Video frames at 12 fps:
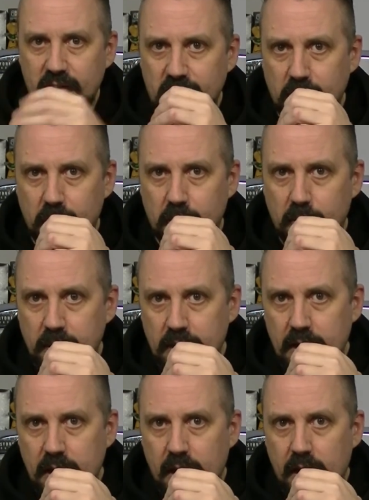So
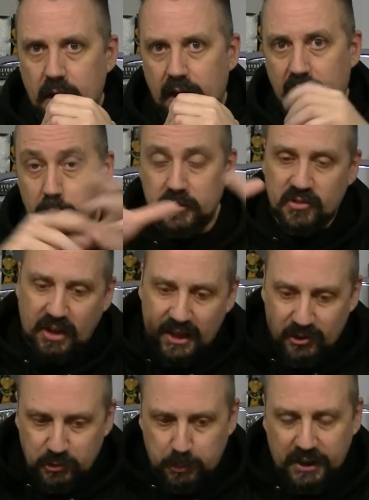I would say
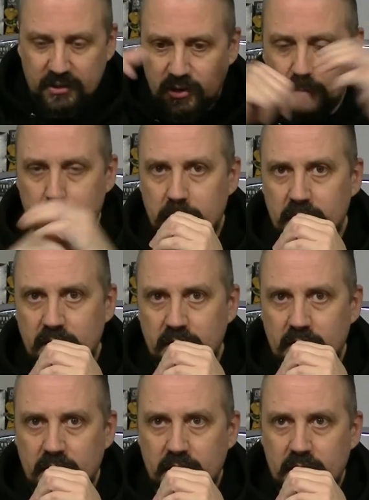expect some
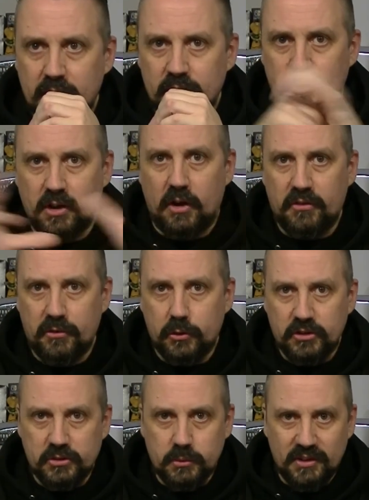
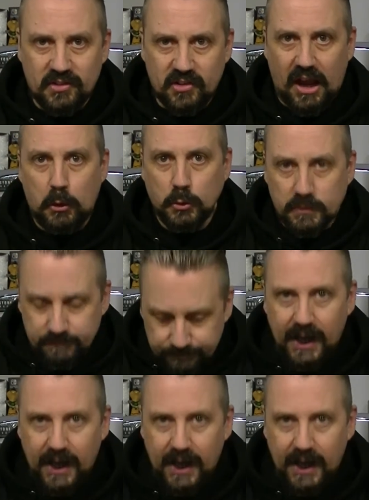Starforged once it's out.